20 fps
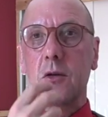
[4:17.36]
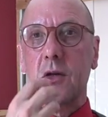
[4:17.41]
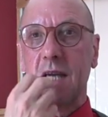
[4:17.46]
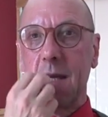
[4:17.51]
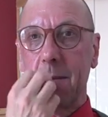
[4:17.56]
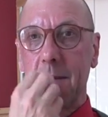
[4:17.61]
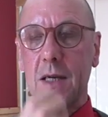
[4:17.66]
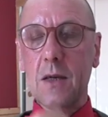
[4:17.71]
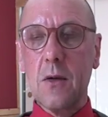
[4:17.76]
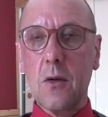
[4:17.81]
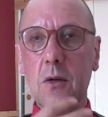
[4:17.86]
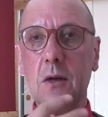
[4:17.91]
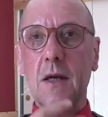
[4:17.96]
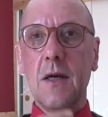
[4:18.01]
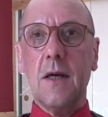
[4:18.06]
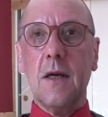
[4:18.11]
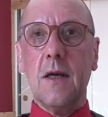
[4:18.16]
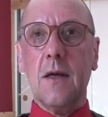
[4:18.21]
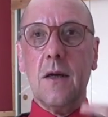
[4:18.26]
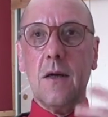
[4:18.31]
chemical
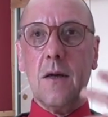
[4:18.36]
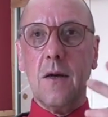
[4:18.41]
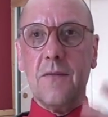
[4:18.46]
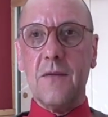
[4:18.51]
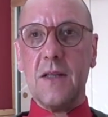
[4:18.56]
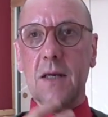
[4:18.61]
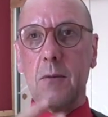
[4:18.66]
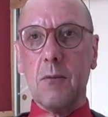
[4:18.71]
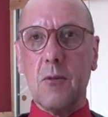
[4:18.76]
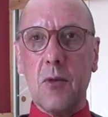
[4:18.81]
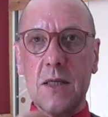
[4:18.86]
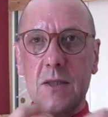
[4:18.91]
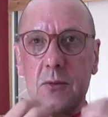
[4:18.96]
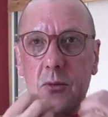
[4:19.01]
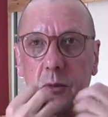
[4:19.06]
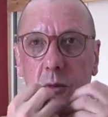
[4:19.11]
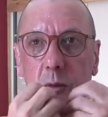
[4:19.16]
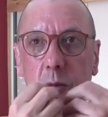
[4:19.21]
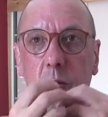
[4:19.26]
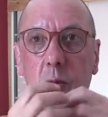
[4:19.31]
of their breath
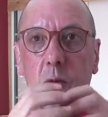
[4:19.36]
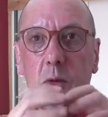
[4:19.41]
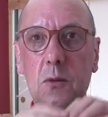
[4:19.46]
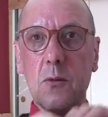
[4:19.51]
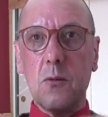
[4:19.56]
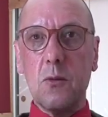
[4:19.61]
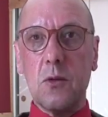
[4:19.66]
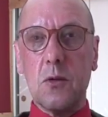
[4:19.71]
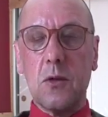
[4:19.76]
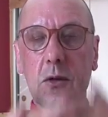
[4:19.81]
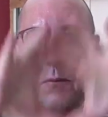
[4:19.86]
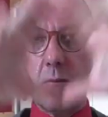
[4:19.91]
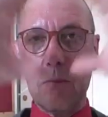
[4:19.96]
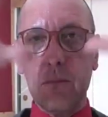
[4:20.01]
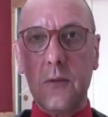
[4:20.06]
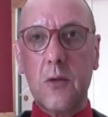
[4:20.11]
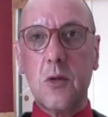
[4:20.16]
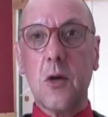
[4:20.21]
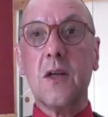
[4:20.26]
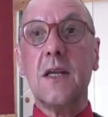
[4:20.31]
would
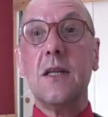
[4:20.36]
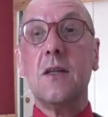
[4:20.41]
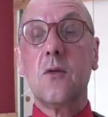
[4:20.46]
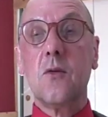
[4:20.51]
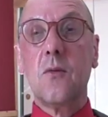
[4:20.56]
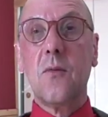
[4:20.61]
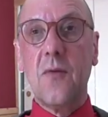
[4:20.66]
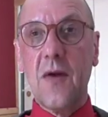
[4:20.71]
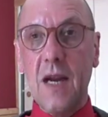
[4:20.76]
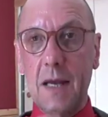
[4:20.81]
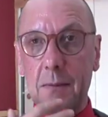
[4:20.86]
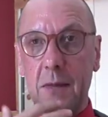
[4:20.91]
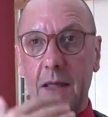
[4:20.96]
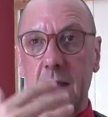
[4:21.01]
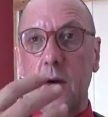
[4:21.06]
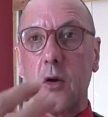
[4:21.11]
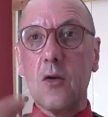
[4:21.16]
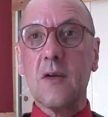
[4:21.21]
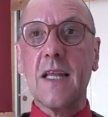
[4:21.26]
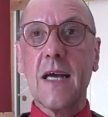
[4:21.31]
turn into flame
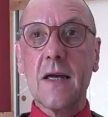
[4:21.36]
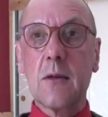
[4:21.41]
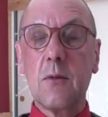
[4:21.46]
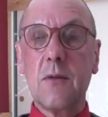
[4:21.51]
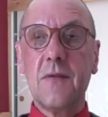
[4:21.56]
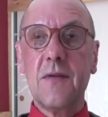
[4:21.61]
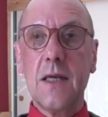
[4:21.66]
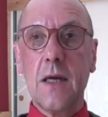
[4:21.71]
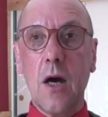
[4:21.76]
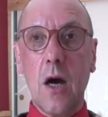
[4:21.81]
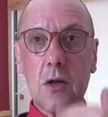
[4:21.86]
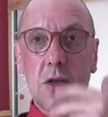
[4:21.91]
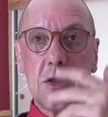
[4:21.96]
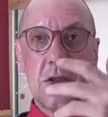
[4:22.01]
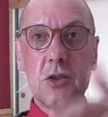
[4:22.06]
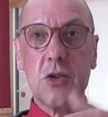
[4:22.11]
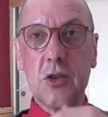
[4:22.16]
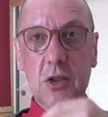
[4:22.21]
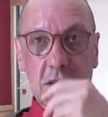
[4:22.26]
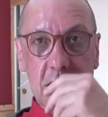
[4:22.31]
in contact with the
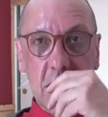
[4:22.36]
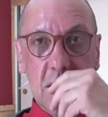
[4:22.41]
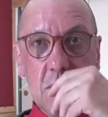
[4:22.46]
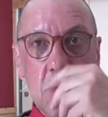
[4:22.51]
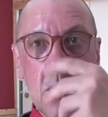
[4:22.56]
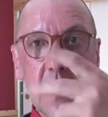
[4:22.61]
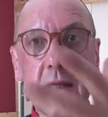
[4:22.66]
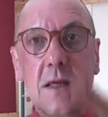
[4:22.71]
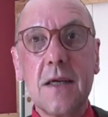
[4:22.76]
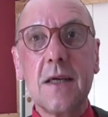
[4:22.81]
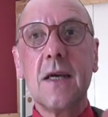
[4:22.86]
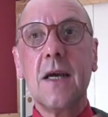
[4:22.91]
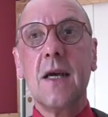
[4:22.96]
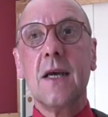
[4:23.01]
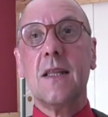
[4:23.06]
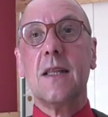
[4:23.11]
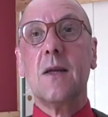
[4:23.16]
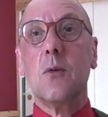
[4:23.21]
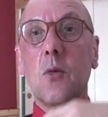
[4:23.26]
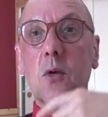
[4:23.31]
oxygen. That's why they
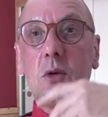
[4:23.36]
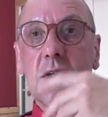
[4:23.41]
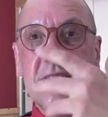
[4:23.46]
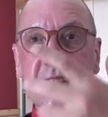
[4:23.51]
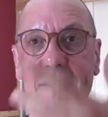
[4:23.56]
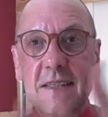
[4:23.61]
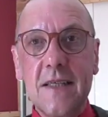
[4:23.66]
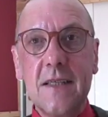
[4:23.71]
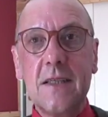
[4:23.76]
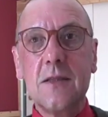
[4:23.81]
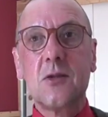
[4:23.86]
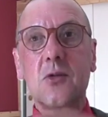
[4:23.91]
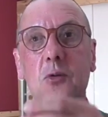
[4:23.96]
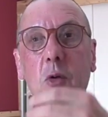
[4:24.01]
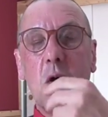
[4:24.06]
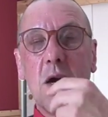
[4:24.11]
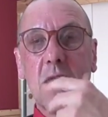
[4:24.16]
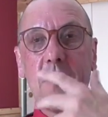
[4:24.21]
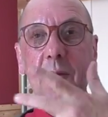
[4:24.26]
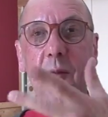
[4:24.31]
were seen
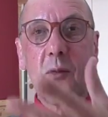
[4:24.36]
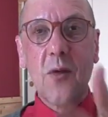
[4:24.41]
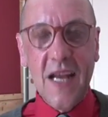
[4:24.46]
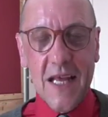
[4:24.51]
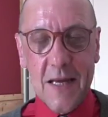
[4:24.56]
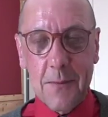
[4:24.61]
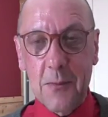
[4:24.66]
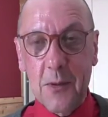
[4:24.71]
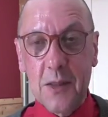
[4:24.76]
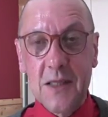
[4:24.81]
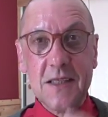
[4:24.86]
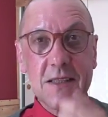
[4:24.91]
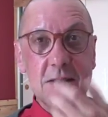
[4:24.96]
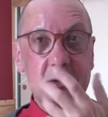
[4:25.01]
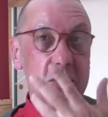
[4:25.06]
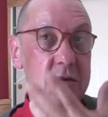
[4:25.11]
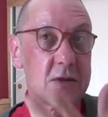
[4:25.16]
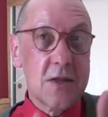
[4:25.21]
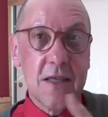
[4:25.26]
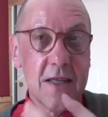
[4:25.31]
throwing flame, but it's
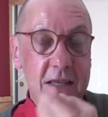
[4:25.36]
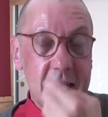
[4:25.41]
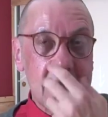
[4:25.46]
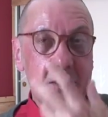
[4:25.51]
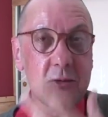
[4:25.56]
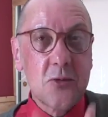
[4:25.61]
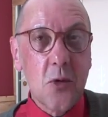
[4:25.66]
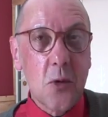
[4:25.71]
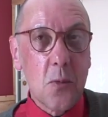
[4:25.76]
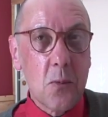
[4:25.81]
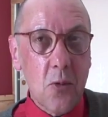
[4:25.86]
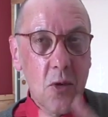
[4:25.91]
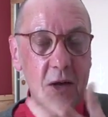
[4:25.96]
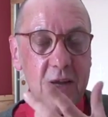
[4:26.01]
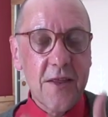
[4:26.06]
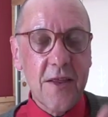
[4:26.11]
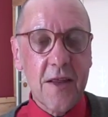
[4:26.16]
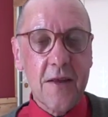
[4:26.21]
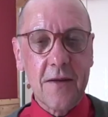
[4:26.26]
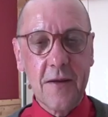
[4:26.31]
just the natural
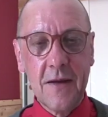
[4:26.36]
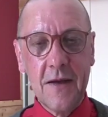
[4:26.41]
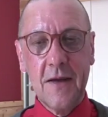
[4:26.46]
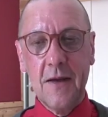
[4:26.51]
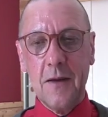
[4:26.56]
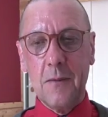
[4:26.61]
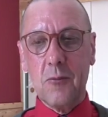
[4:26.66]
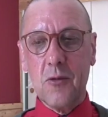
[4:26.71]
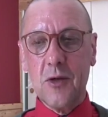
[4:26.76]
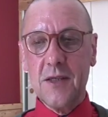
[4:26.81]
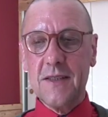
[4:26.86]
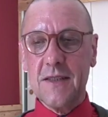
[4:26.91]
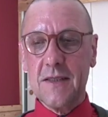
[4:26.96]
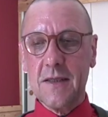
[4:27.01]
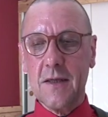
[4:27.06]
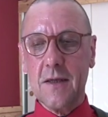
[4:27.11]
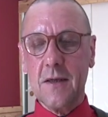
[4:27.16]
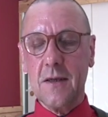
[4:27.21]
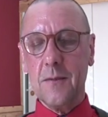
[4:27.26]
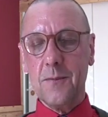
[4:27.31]

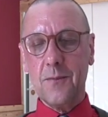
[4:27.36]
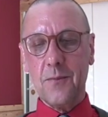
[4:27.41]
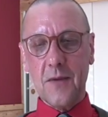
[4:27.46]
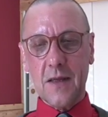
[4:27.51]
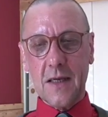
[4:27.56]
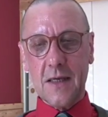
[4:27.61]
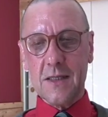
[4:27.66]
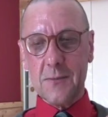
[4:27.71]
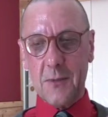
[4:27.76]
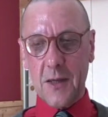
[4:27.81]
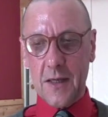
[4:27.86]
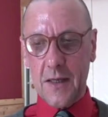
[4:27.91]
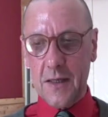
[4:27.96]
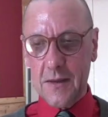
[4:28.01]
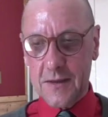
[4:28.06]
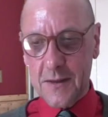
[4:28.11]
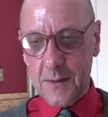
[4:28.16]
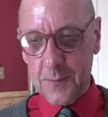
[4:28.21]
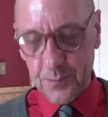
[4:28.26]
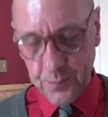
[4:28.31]
breathing
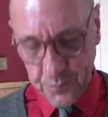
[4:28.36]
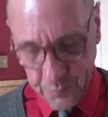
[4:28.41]
experience.